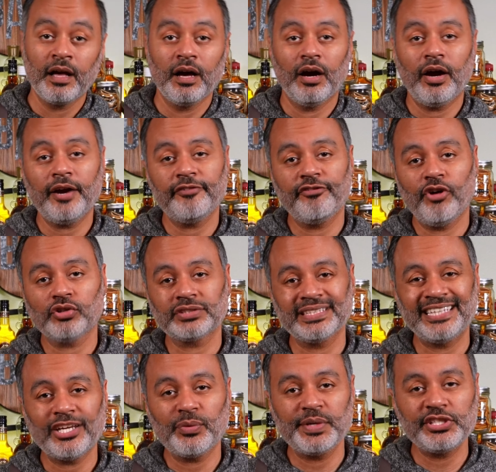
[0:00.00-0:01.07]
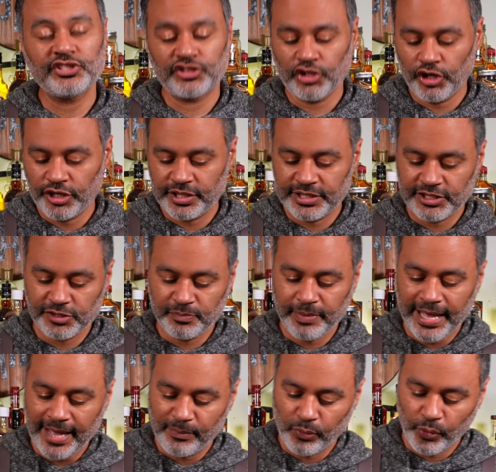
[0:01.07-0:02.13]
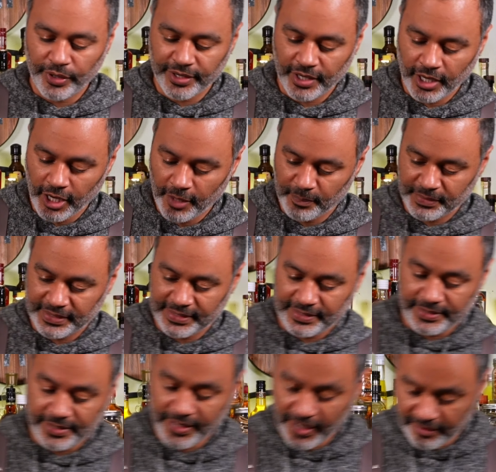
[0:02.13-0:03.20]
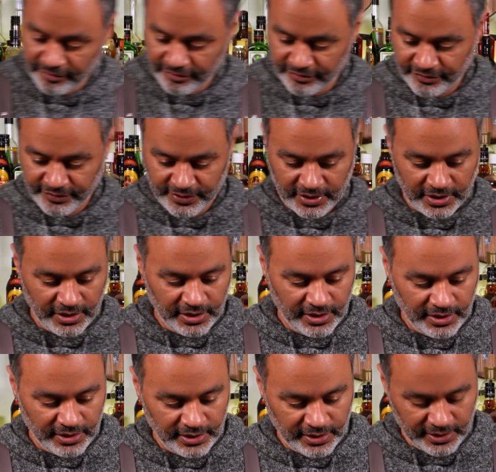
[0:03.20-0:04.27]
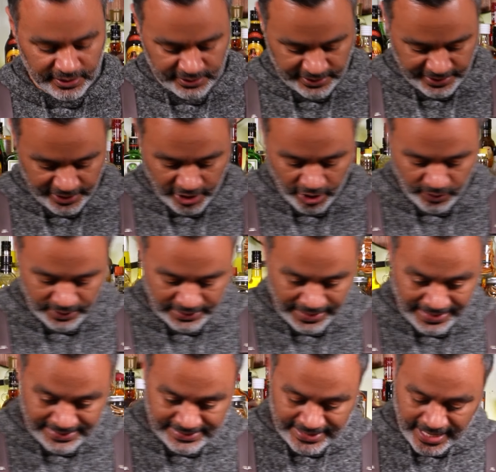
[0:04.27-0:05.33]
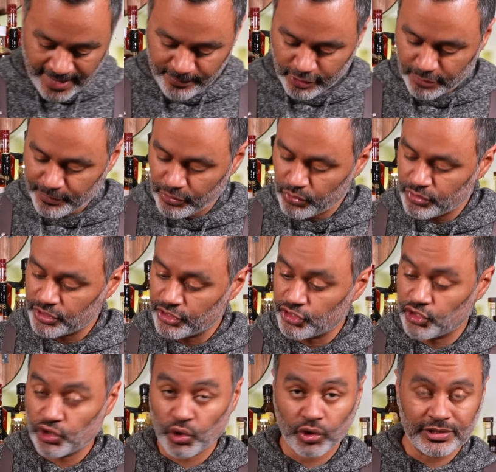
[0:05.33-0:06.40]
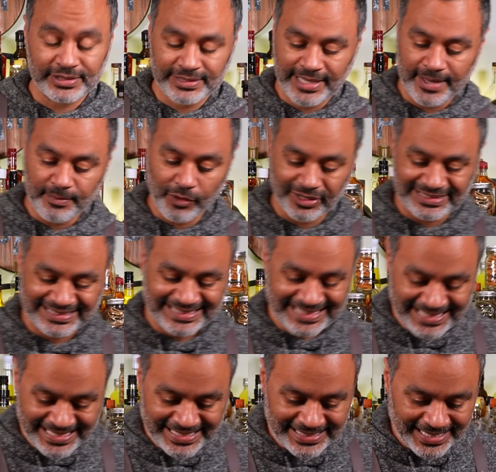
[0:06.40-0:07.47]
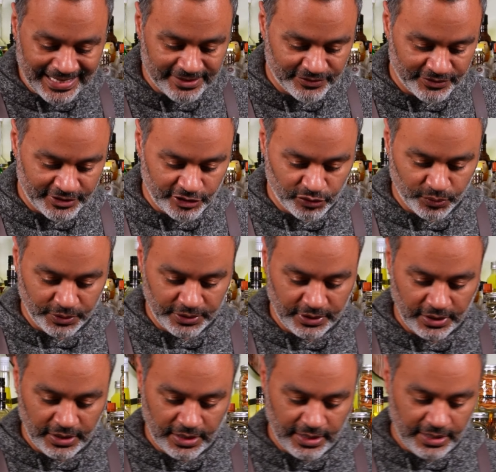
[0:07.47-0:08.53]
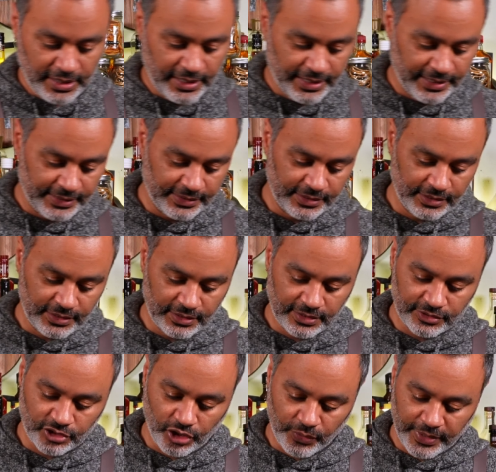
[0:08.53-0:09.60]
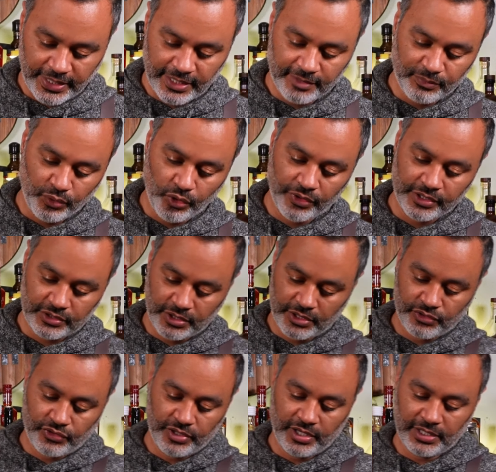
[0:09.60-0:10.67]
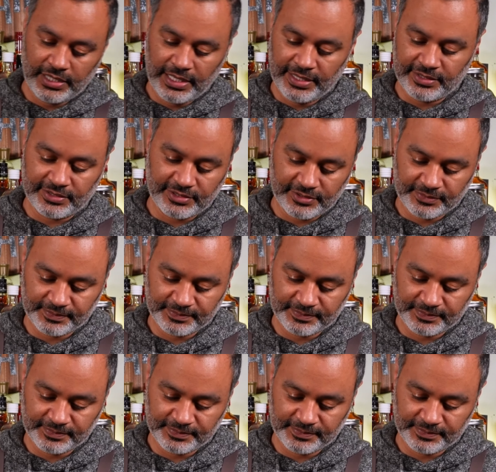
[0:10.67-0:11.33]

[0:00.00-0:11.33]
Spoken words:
All right, folks, I think we stirred this bad boy up enough. Let's get our glass out. I'm gonna be using a short stem martini glass for this one. And let's go ahead and pour it into our glass.